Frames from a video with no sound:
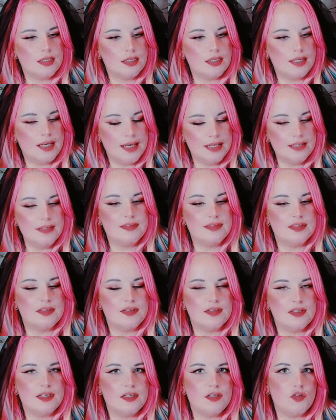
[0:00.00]

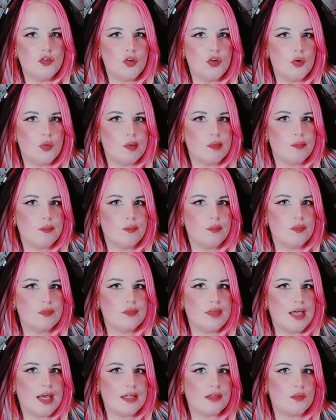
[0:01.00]
entity in you
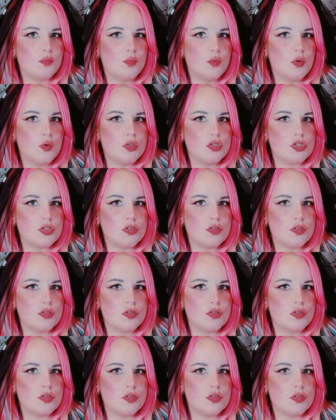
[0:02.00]
that would